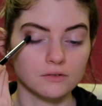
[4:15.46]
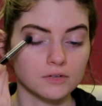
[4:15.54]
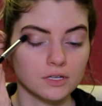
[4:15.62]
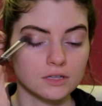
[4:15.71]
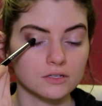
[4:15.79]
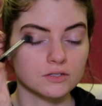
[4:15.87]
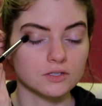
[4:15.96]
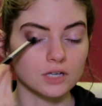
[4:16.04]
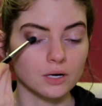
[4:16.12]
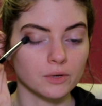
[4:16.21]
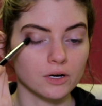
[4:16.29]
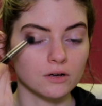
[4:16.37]
I feel like this is
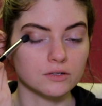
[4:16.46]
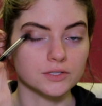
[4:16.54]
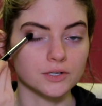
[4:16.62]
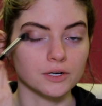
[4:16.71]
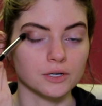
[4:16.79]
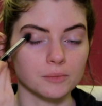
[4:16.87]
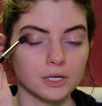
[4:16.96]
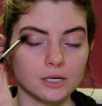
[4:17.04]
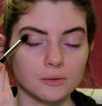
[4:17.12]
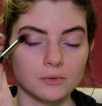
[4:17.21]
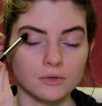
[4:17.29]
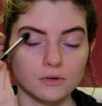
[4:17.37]
how we all start in
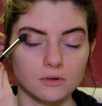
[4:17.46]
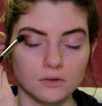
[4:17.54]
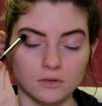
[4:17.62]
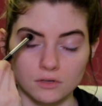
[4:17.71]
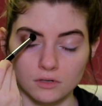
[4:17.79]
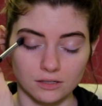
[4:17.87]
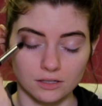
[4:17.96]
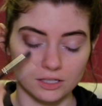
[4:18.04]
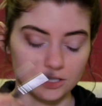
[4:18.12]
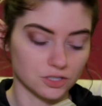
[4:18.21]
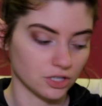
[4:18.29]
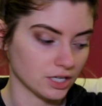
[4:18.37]
makeup though.
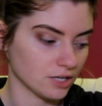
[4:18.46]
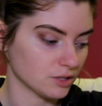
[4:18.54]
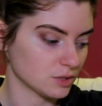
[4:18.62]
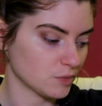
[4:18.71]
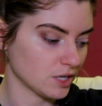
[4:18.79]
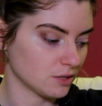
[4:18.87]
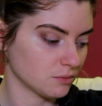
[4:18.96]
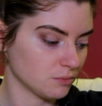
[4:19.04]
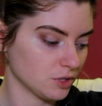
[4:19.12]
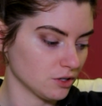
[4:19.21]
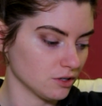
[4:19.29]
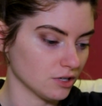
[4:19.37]
It turning out this bad,
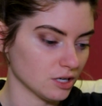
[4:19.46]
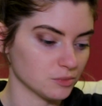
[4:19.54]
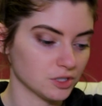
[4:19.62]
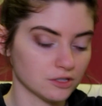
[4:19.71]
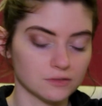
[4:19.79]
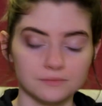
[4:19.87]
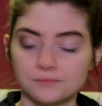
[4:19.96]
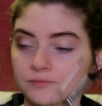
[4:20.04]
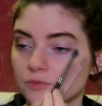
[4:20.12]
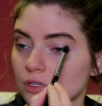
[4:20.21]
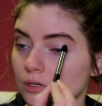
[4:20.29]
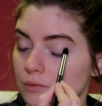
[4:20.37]
mirror or not mirror.
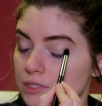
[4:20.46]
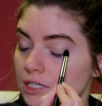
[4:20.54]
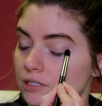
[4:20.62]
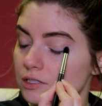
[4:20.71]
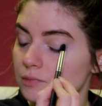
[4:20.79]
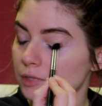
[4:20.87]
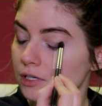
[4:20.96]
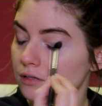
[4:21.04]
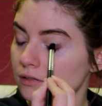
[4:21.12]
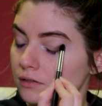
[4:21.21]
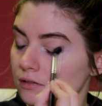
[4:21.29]
Or was that just me?